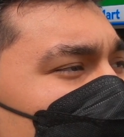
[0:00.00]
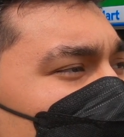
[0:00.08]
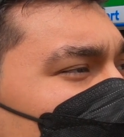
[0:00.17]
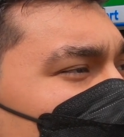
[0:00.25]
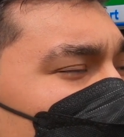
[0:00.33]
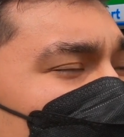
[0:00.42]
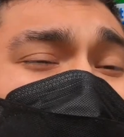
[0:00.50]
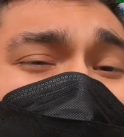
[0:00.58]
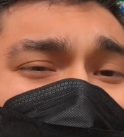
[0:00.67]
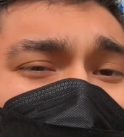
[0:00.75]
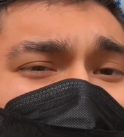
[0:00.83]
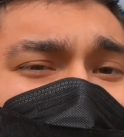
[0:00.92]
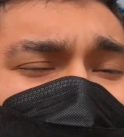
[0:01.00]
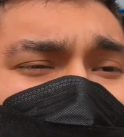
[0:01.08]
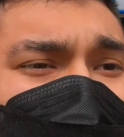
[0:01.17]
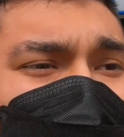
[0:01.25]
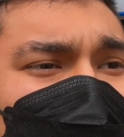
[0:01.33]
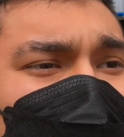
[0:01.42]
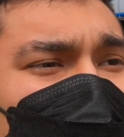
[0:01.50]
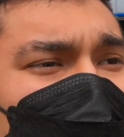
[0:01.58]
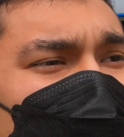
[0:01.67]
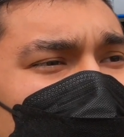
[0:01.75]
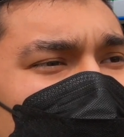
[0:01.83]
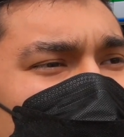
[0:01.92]
four or five dollars
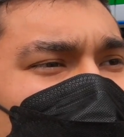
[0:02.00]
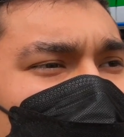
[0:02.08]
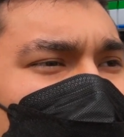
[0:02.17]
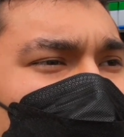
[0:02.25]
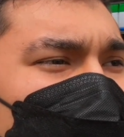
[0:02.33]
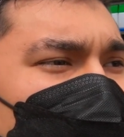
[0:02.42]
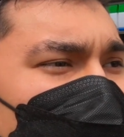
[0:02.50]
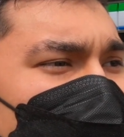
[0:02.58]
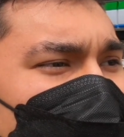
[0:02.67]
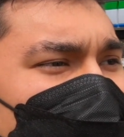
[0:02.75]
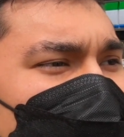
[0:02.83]
and to do like